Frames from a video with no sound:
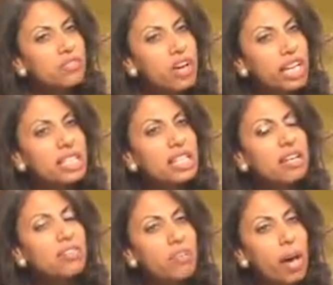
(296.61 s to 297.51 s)
fed
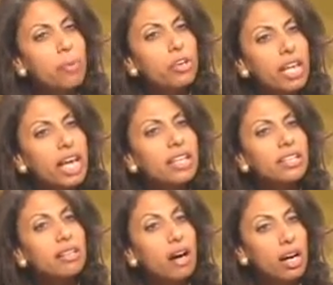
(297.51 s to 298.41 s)
a fabricated
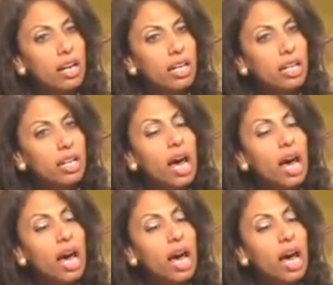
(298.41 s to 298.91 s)
lie.